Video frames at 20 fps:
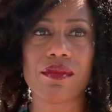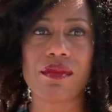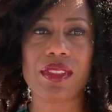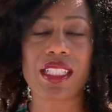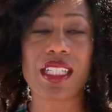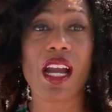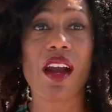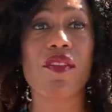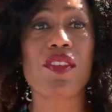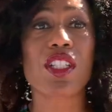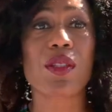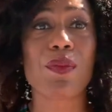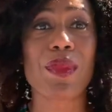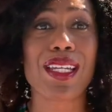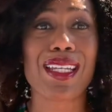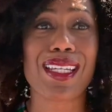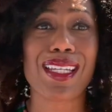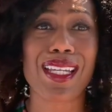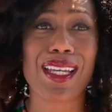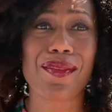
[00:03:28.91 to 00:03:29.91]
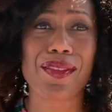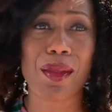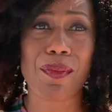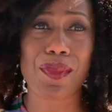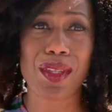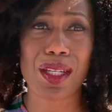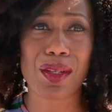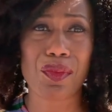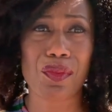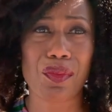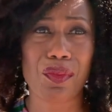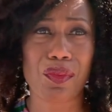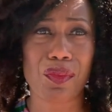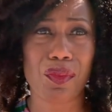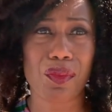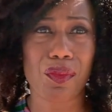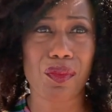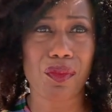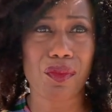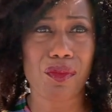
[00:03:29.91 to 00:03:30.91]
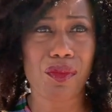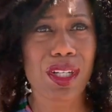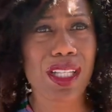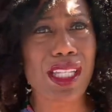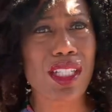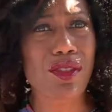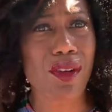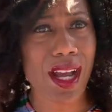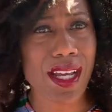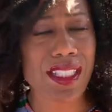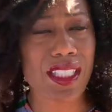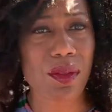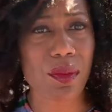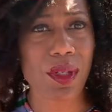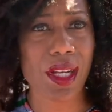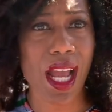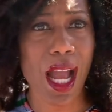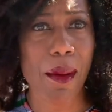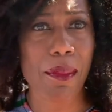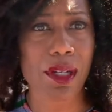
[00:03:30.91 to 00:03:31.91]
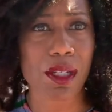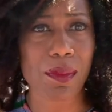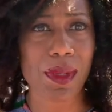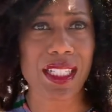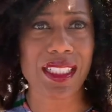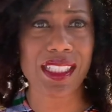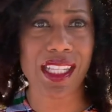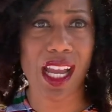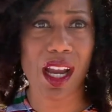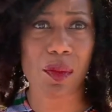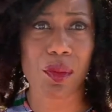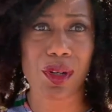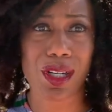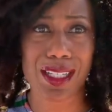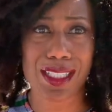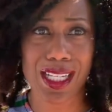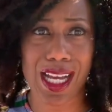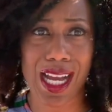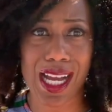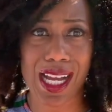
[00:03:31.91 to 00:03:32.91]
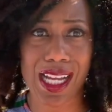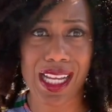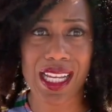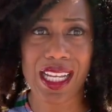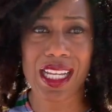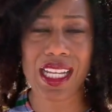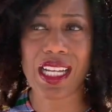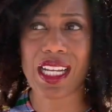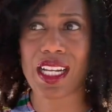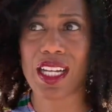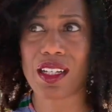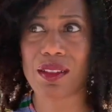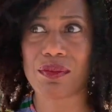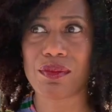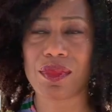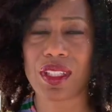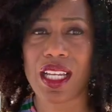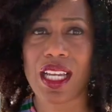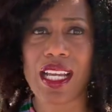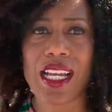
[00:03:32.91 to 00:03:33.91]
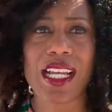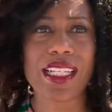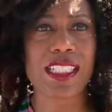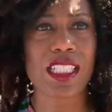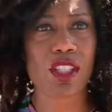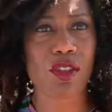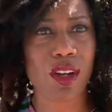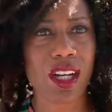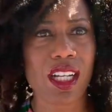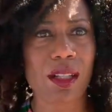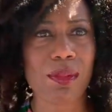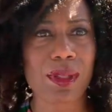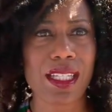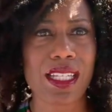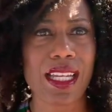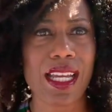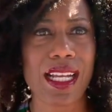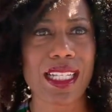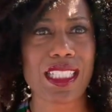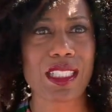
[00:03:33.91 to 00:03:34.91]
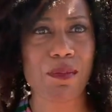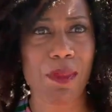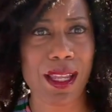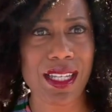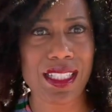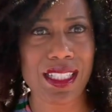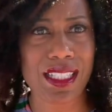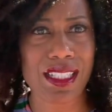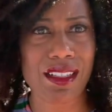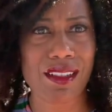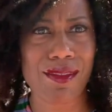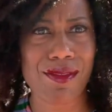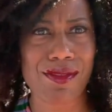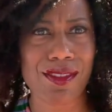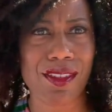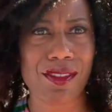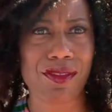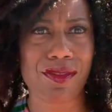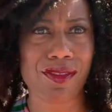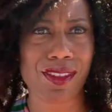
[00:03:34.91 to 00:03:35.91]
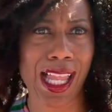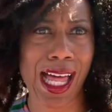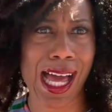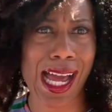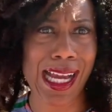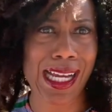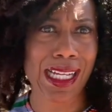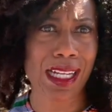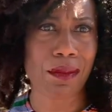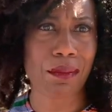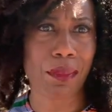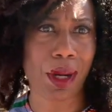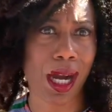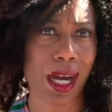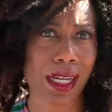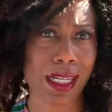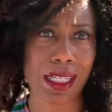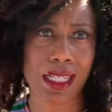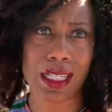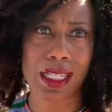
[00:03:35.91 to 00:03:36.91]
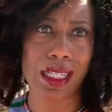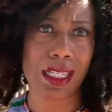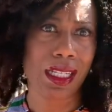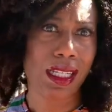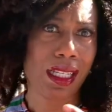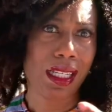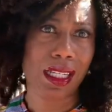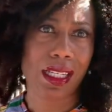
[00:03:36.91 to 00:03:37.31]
it covers me if something really drastic were to happen to me. Say I were to die. It's incredibly expensive to fly a body